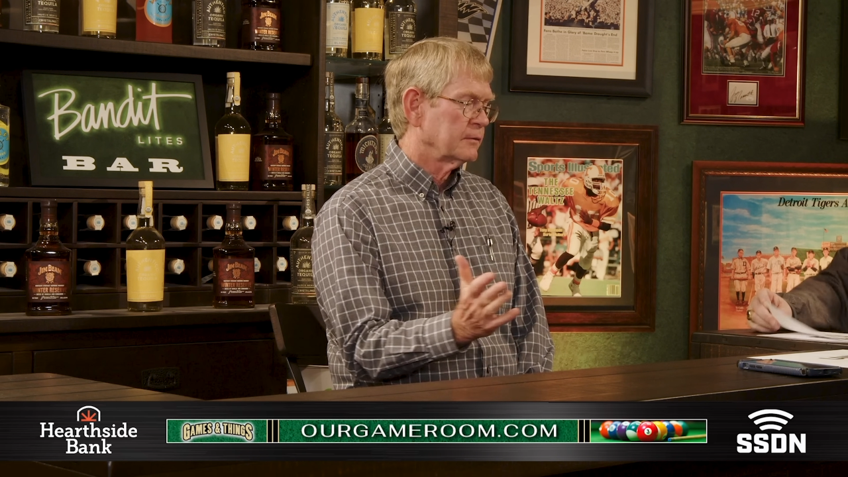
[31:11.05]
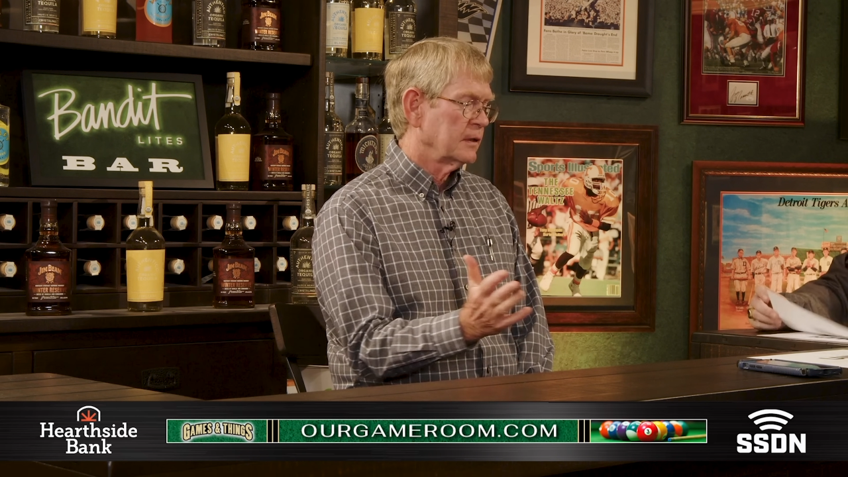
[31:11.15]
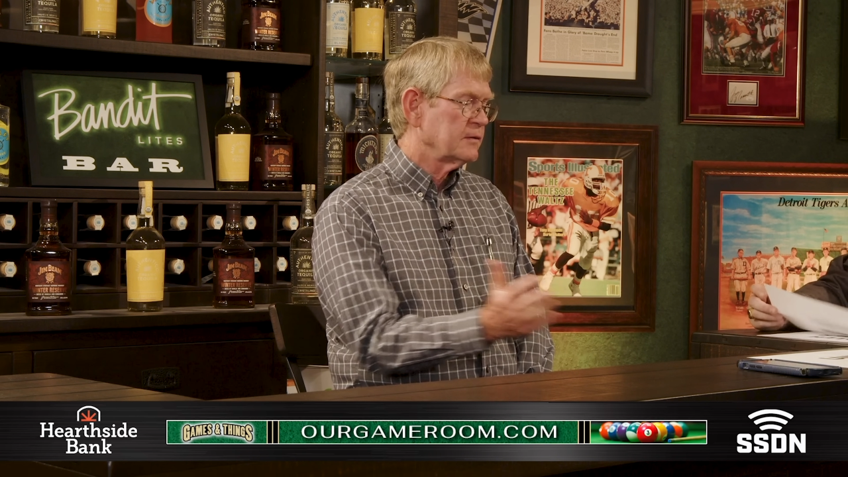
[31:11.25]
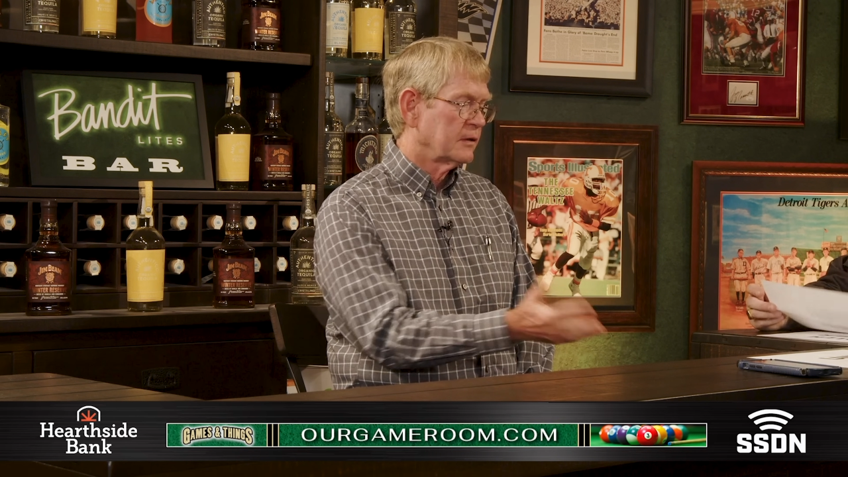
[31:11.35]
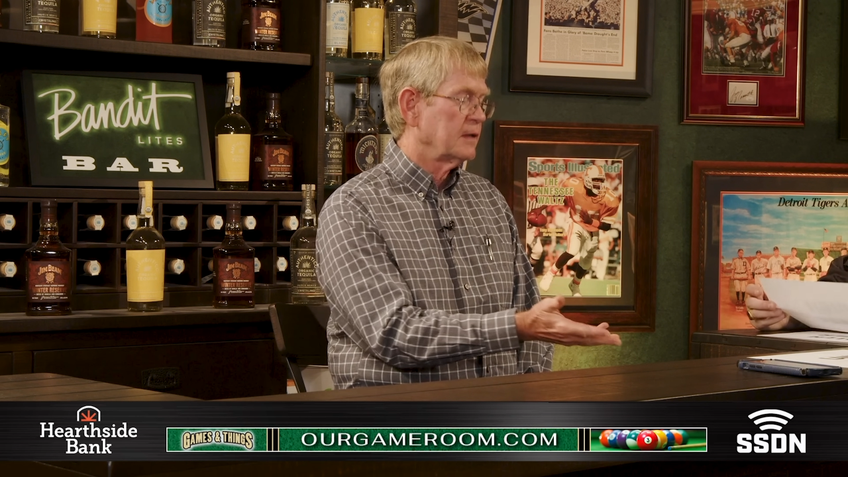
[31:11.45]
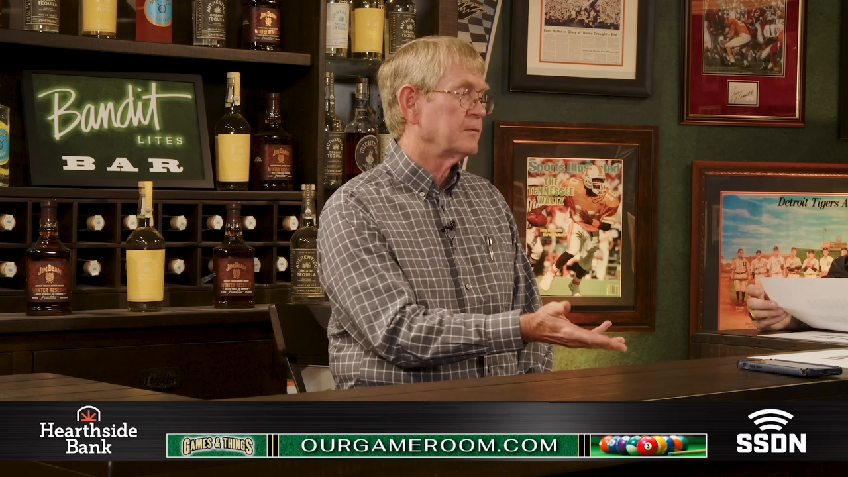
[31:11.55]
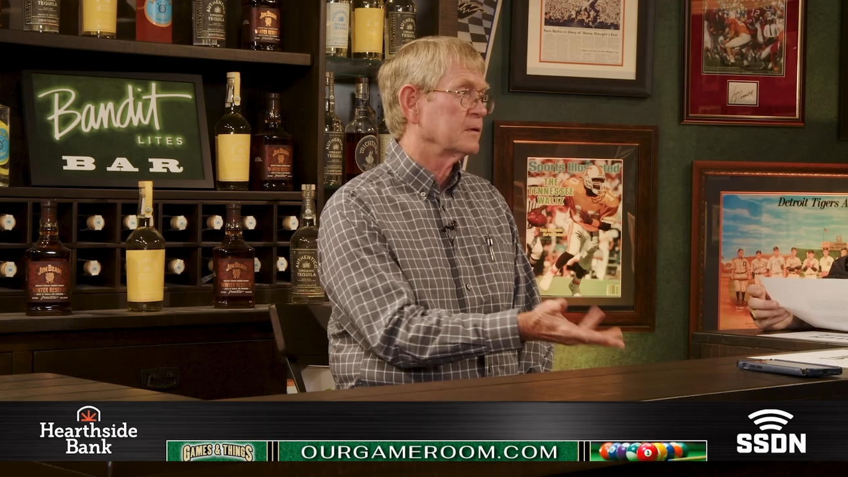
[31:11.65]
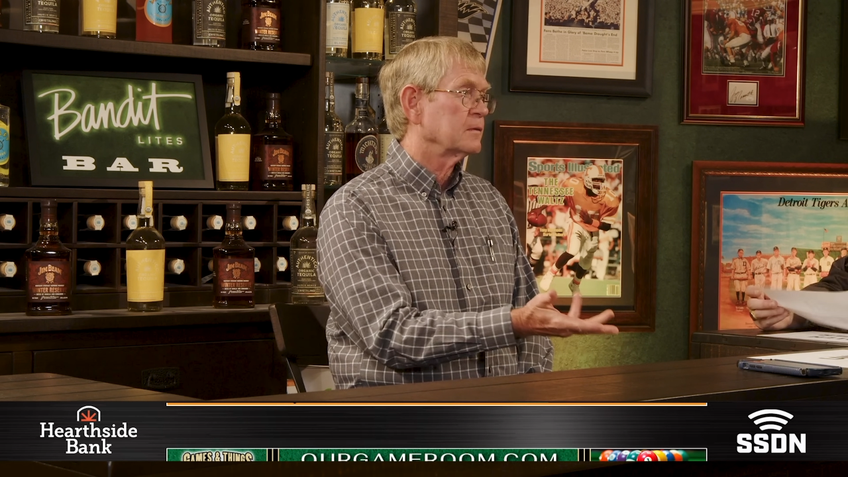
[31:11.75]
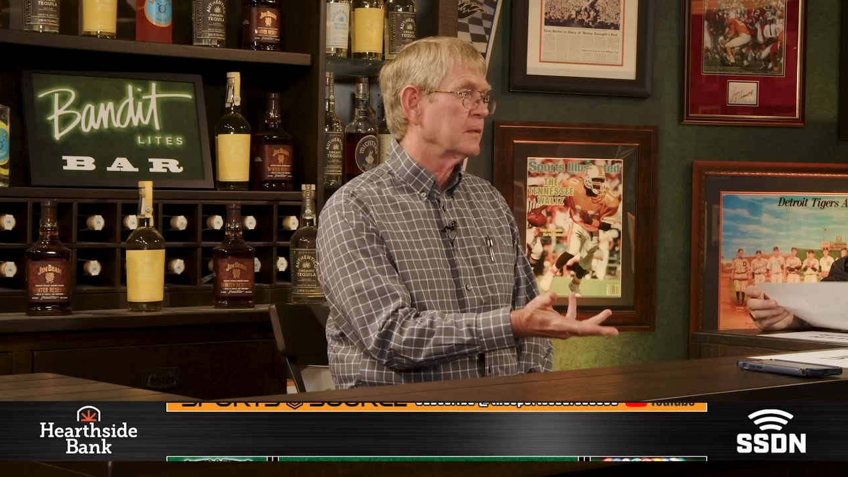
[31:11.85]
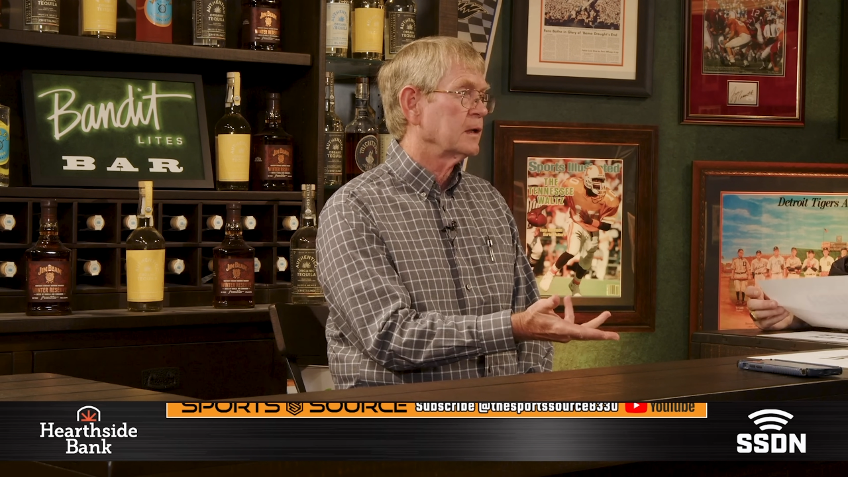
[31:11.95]
he's a
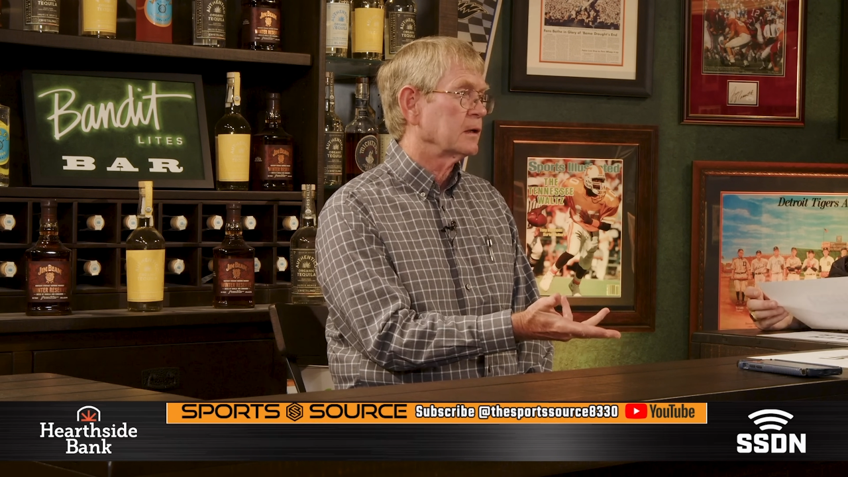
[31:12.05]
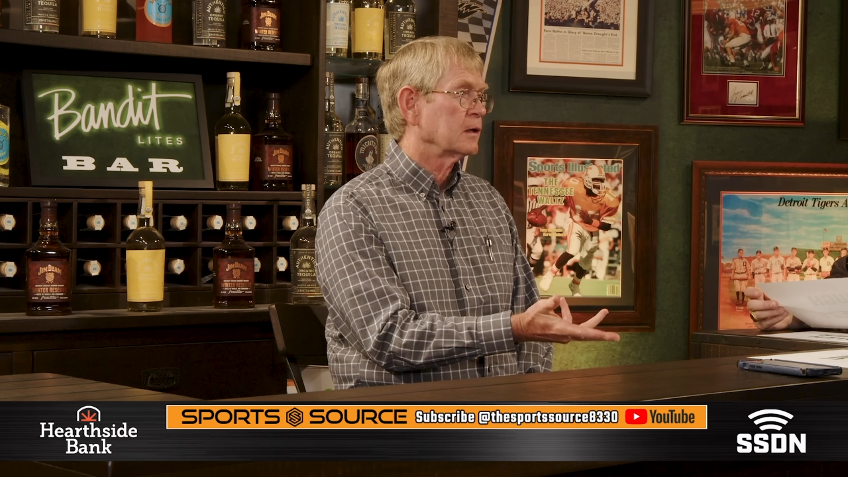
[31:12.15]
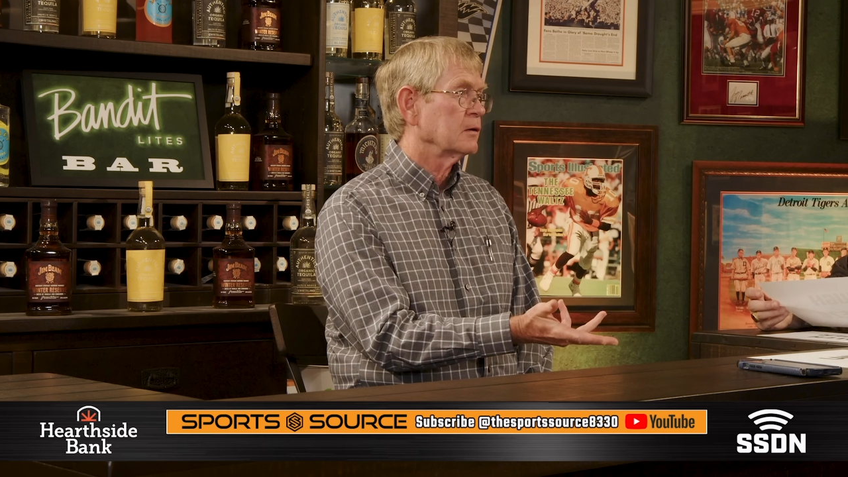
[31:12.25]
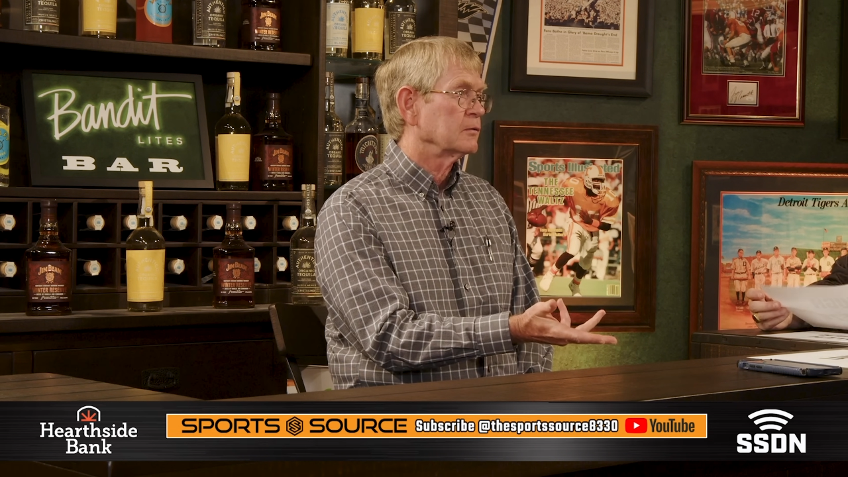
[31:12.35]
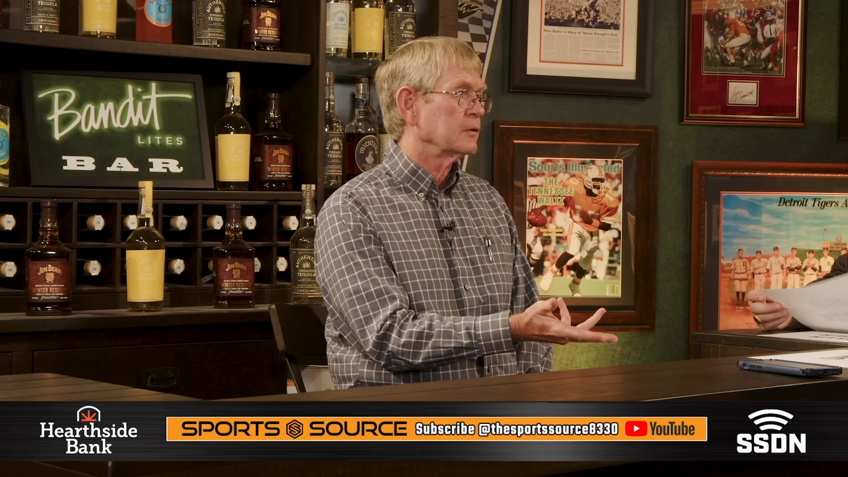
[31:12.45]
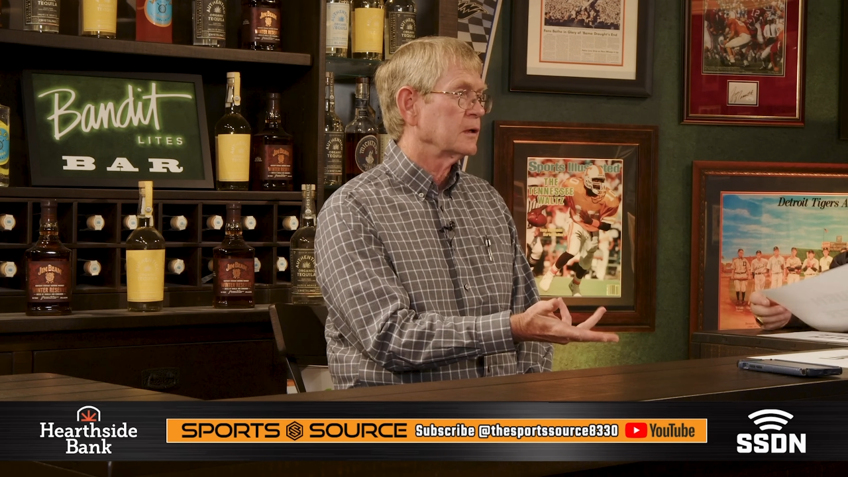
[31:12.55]
defensive-minded coach, right?